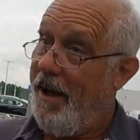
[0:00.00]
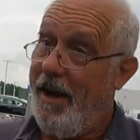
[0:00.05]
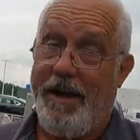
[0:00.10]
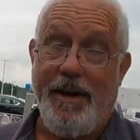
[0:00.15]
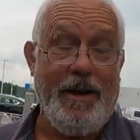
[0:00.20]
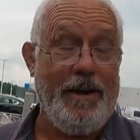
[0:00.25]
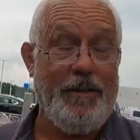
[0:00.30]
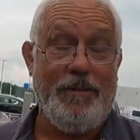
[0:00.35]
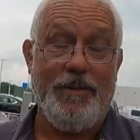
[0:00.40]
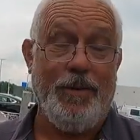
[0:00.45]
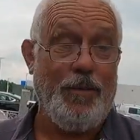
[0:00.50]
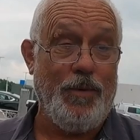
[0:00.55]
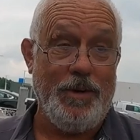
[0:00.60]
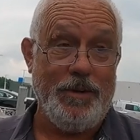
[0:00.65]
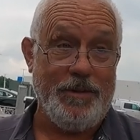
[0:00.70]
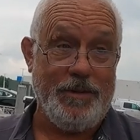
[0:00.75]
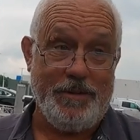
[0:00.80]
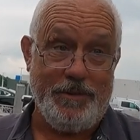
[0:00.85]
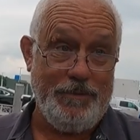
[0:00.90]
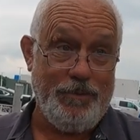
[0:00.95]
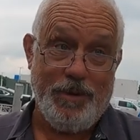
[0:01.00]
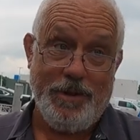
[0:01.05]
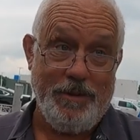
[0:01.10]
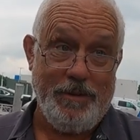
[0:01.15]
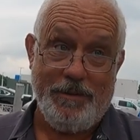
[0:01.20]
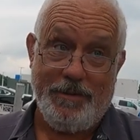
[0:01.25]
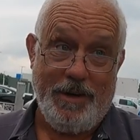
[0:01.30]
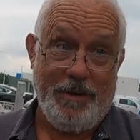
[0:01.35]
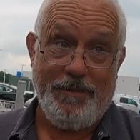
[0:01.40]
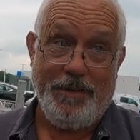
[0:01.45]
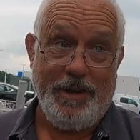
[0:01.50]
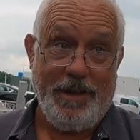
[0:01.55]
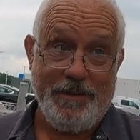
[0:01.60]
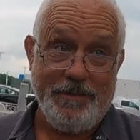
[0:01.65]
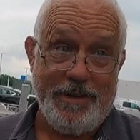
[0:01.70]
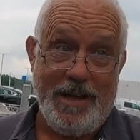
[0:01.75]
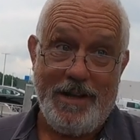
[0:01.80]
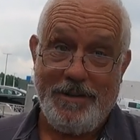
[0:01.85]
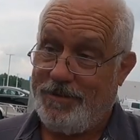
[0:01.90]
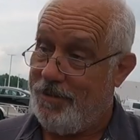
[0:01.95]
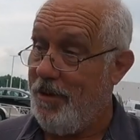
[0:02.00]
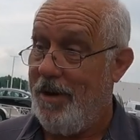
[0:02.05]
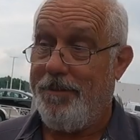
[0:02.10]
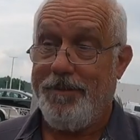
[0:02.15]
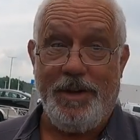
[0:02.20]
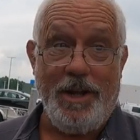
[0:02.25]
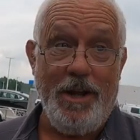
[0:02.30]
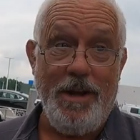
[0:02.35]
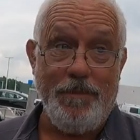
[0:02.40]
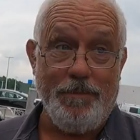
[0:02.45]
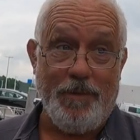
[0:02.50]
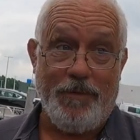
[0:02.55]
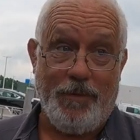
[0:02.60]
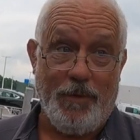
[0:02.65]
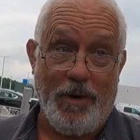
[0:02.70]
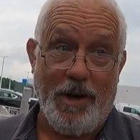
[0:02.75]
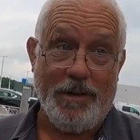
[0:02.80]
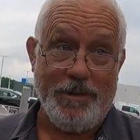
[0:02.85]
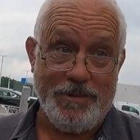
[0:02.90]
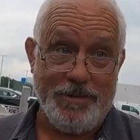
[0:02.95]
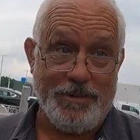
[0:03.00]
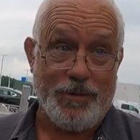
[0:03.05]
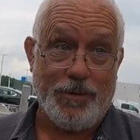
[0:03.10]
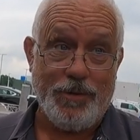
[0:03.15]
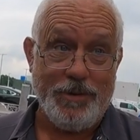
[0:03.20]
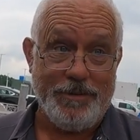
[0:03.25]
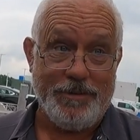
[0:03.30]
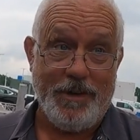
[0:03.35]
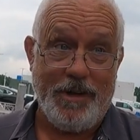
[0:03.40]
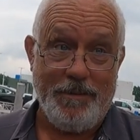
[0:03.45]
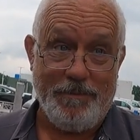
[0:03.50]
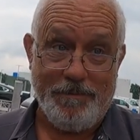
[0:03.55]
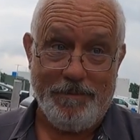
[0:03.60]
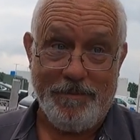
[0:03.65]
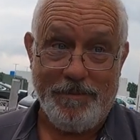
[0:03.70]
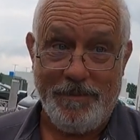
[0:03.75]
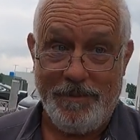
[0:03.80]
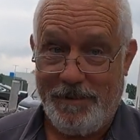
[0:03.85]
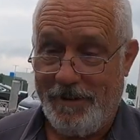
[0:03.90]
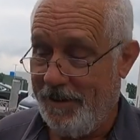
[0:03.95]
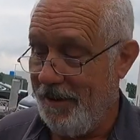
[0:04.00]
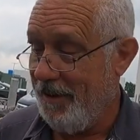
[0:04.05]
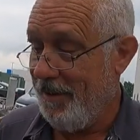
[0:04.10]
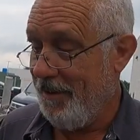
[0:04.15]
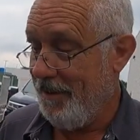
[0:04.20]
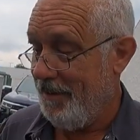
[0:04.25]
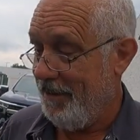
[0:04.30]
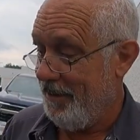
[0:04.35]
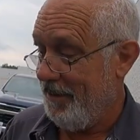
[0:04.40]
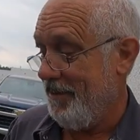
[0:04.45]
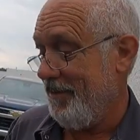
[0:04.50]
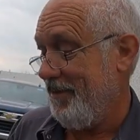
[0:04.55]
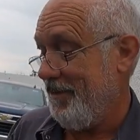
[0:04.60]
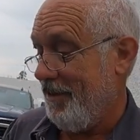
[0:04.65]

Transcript: hey, I don't know where everything's at, so I'm done before I destroy something. No, absolutely.